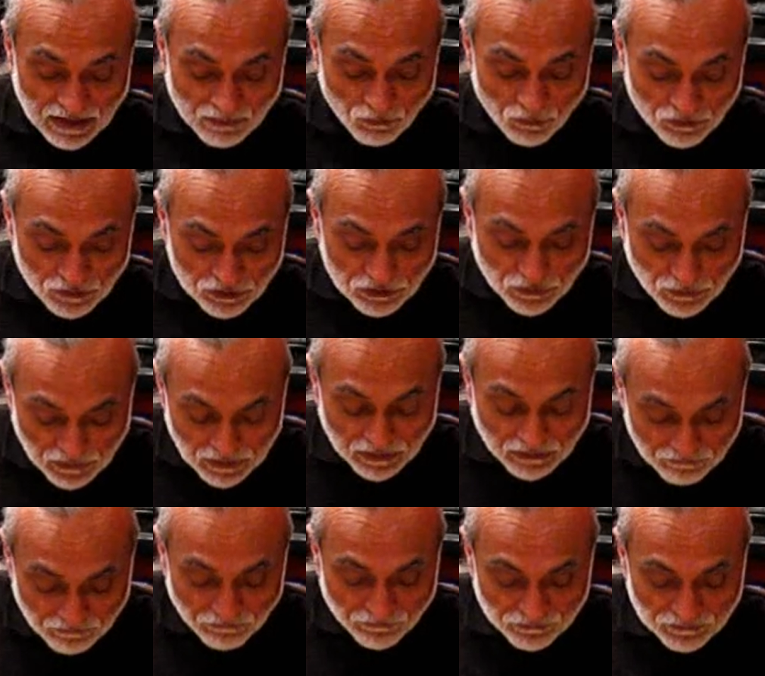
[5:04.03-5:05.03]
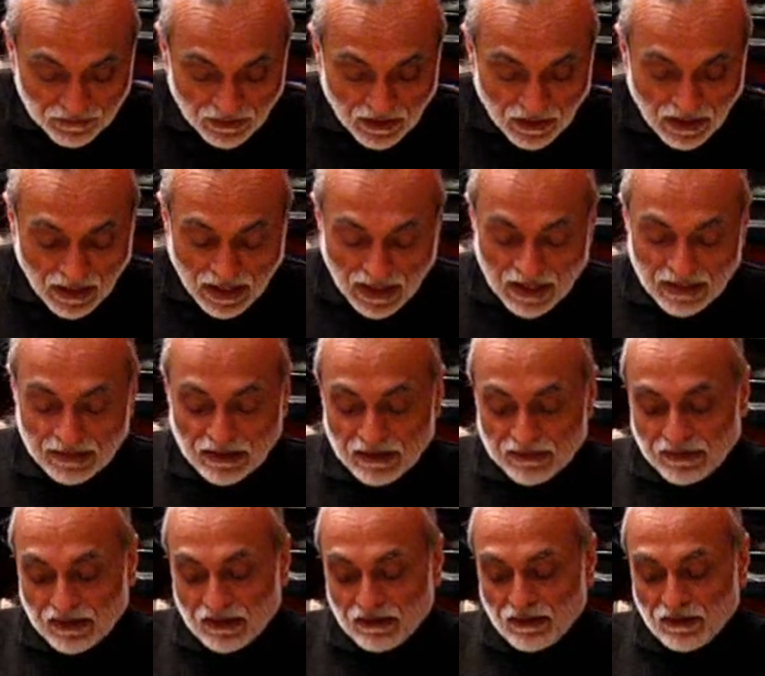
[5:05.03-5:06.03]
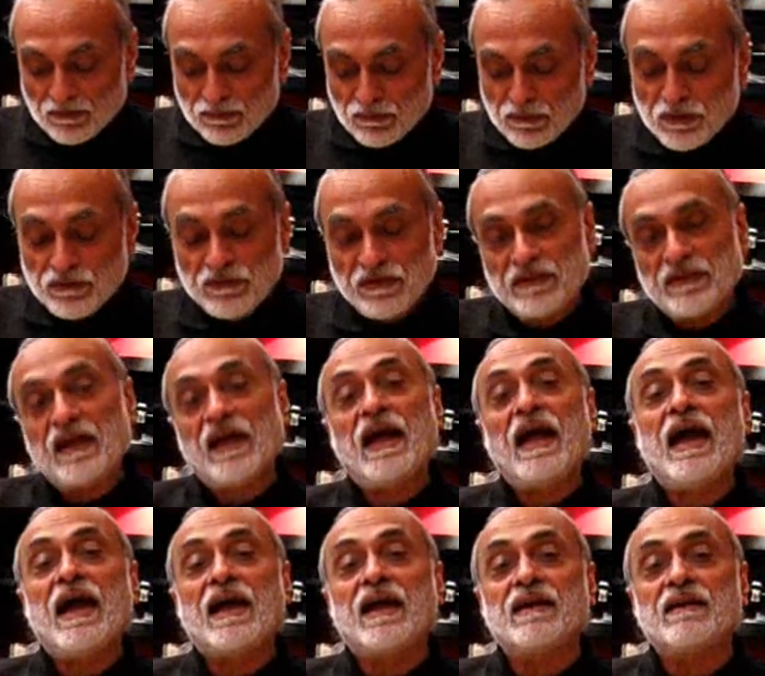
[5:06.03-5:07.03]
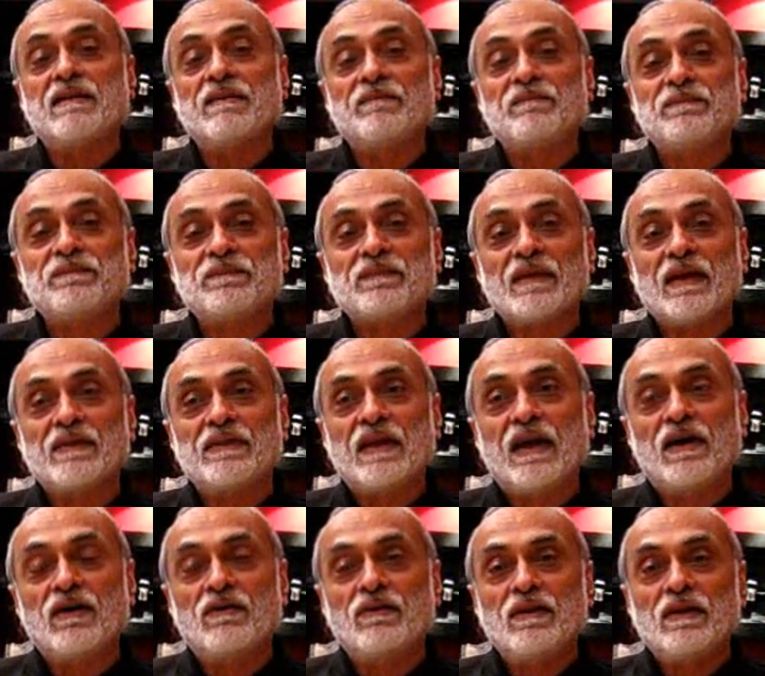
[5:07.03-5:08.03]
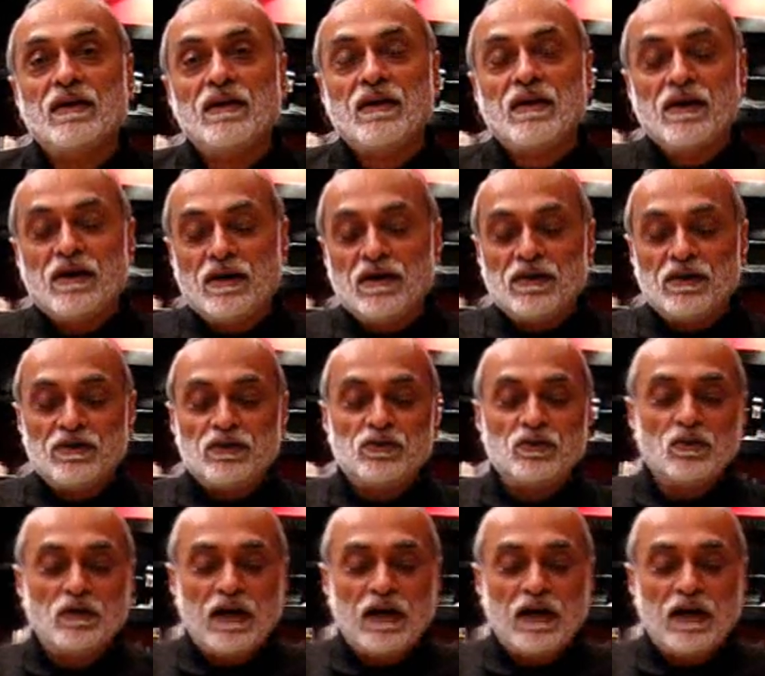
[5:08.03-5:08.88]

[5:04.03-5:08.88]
what they're doing. And they're moving their hand. Now, your